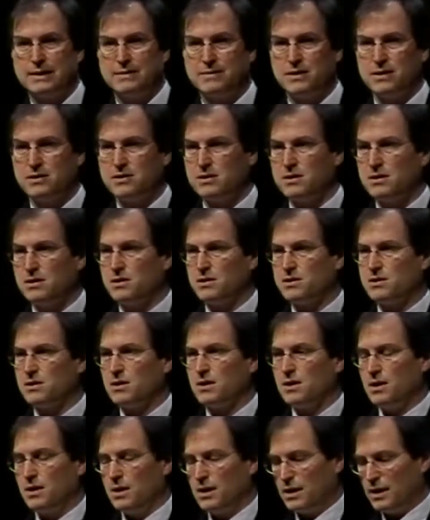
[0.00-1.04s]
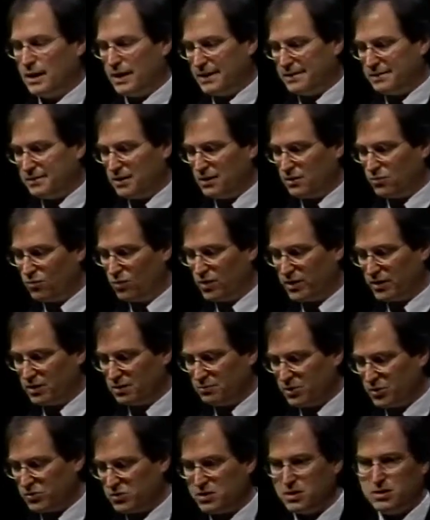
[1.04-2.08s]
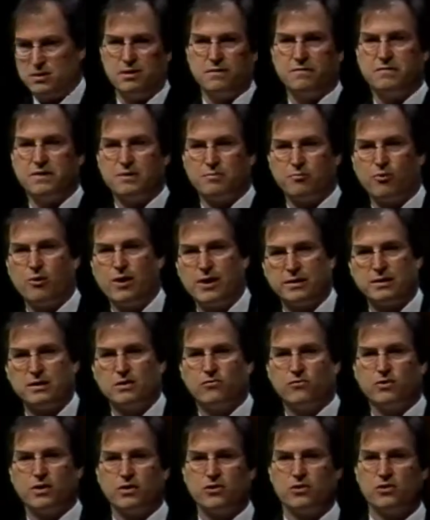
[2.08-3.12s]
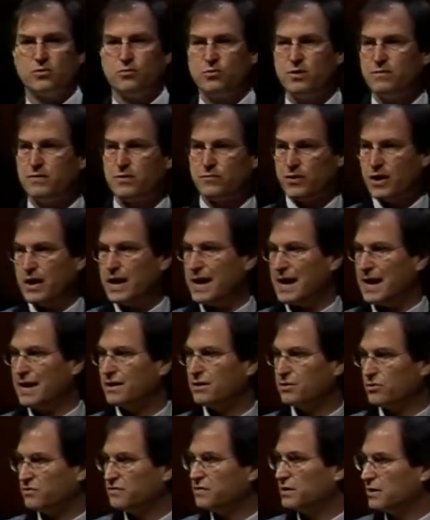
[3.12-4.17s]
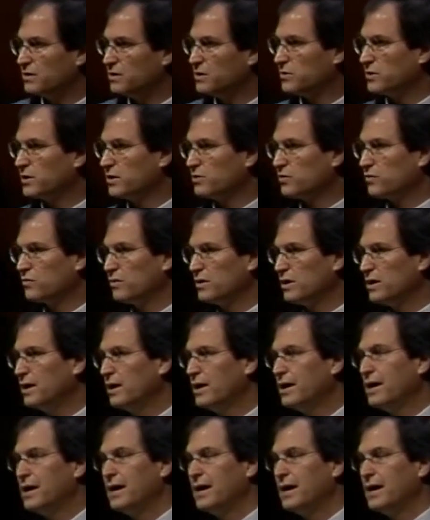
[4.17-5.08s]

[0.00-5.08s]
This is, I think, one of the most significant product introductions we've ever had in our 10-year history.